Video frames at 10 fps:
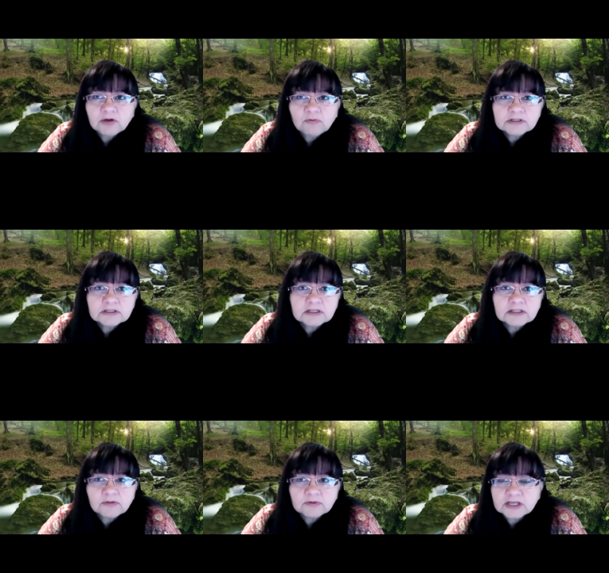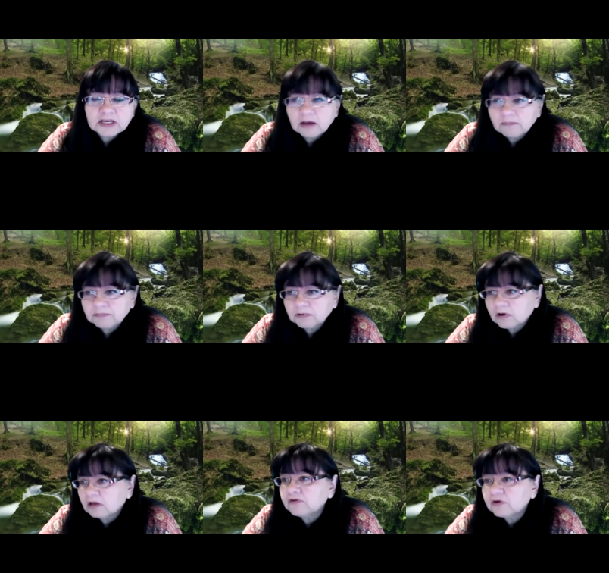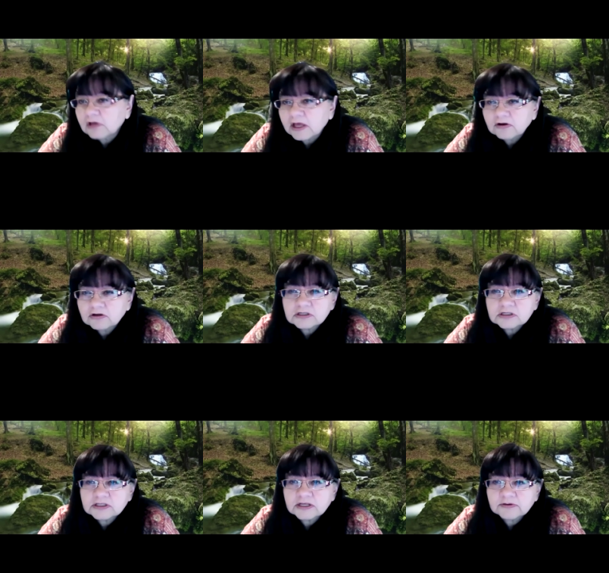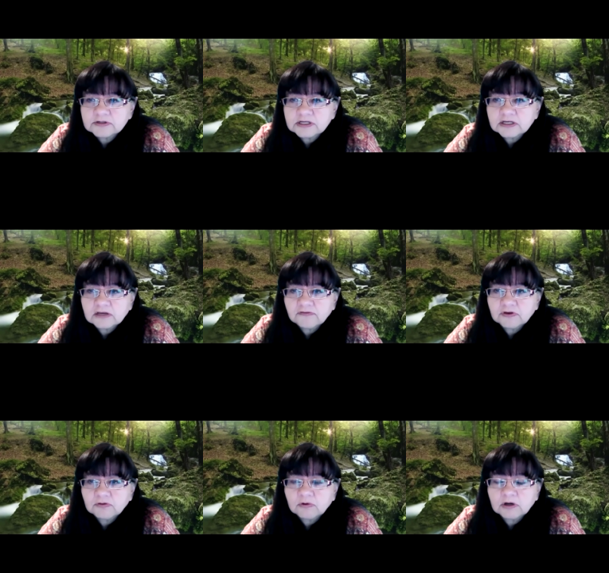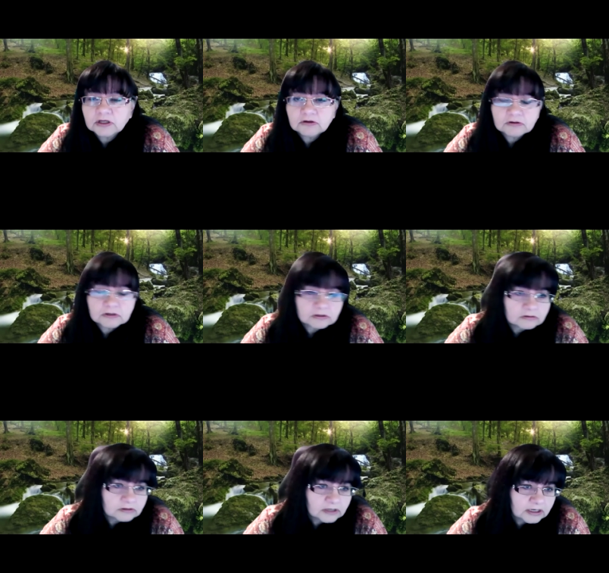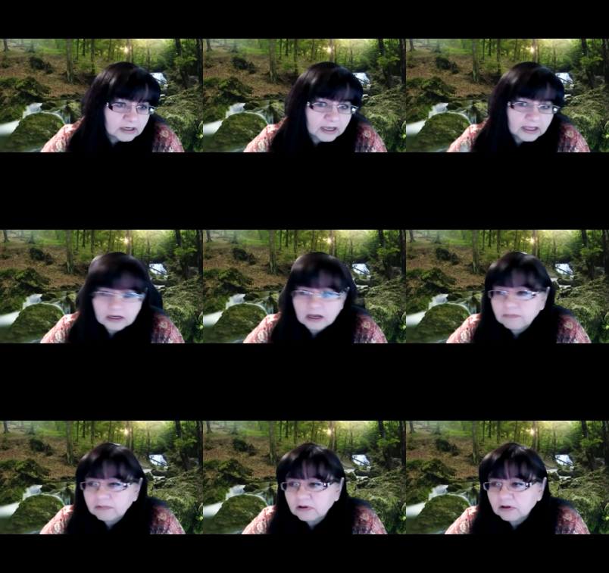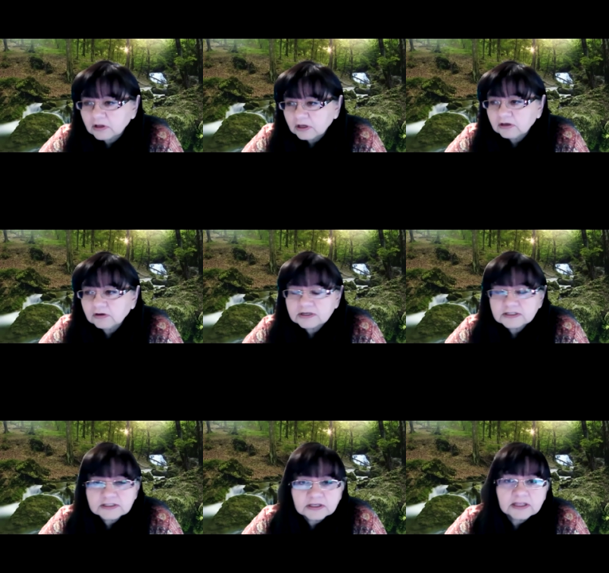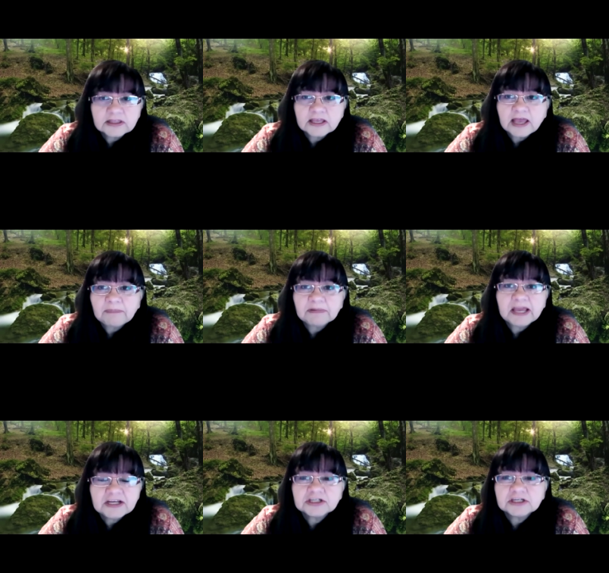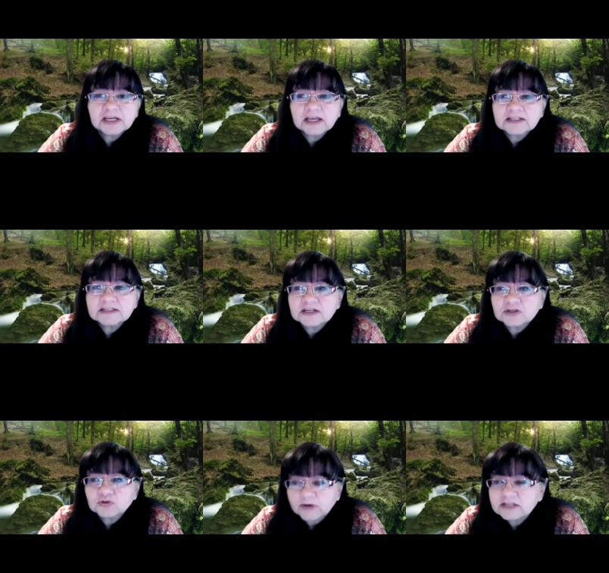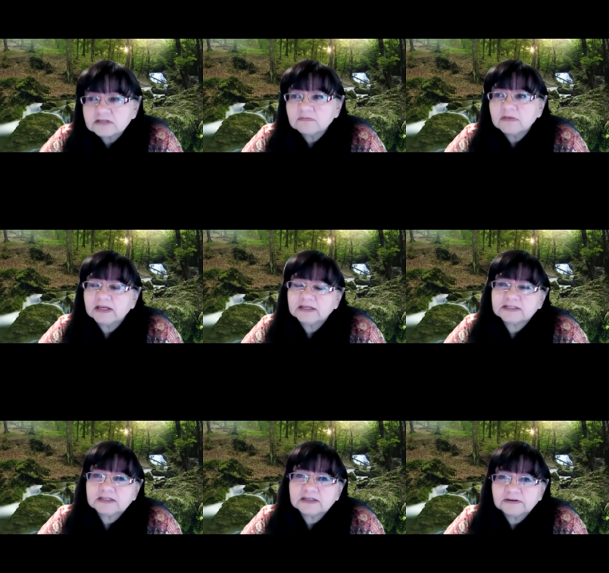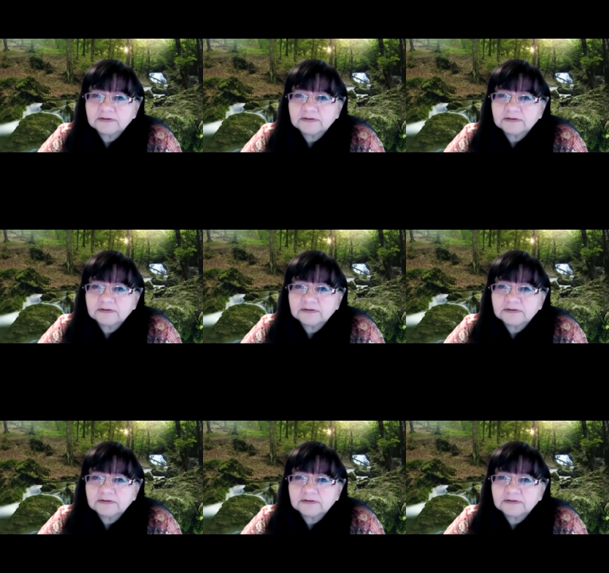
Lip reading: there wasn't that they were saying upload all of your letters. They were saying if you want, you can add a couple, because the application again says resume,